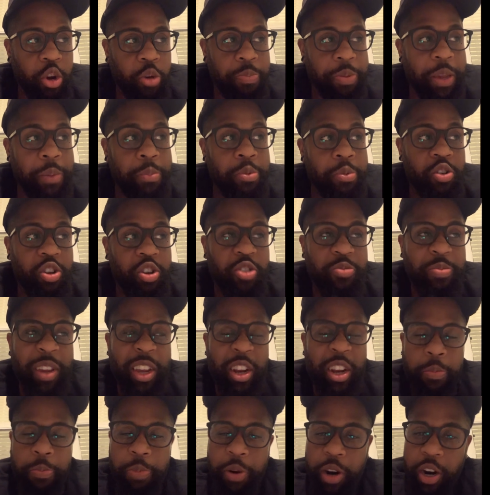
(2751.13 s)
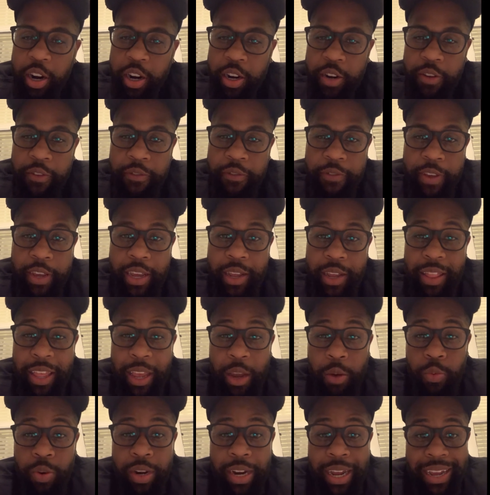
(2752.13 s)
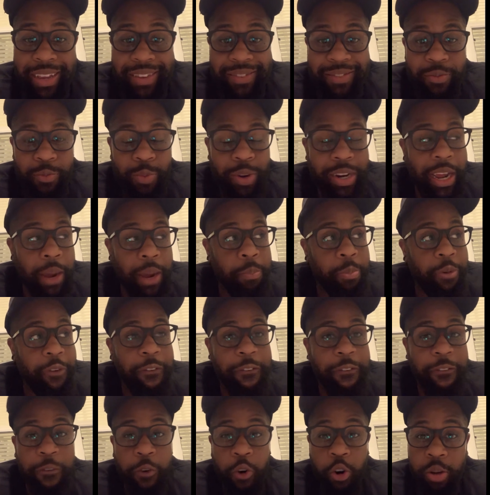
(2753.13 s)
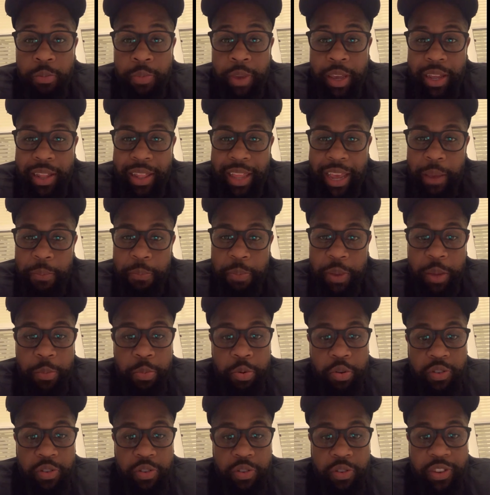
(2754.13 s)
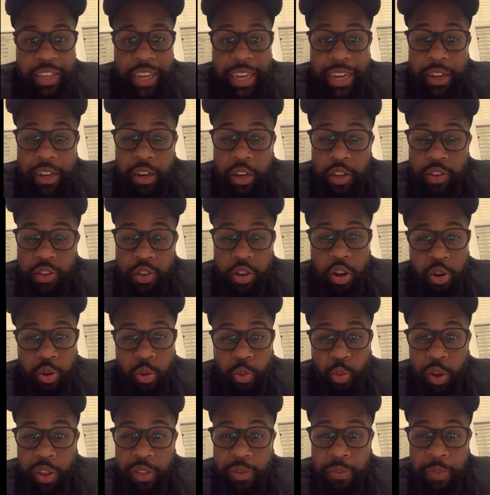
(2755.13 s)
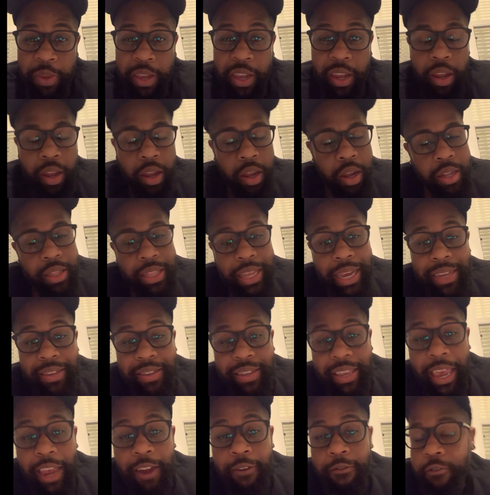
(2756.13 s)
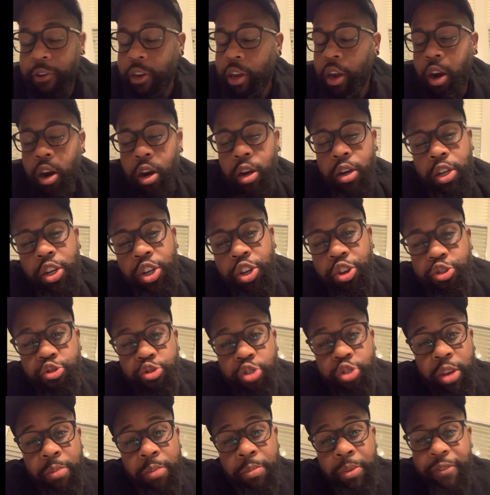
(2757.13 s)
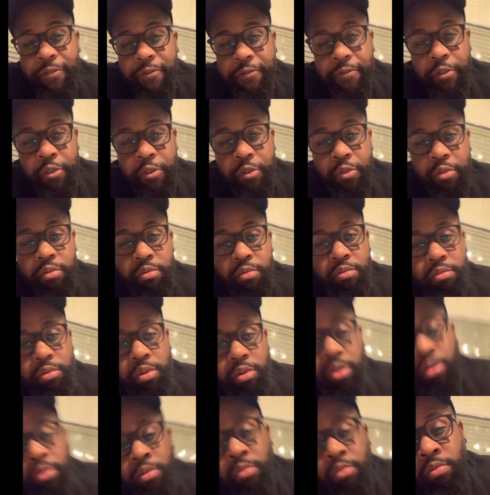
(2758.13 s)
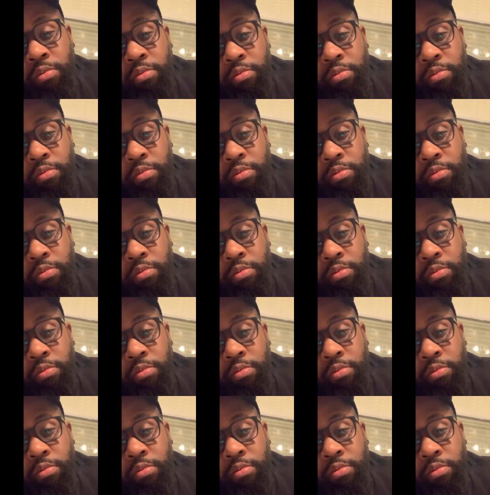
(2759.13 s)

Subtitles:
people just being a part of it. Like when I perform it, like people singing the song with me. That's every artist's dream, I feel.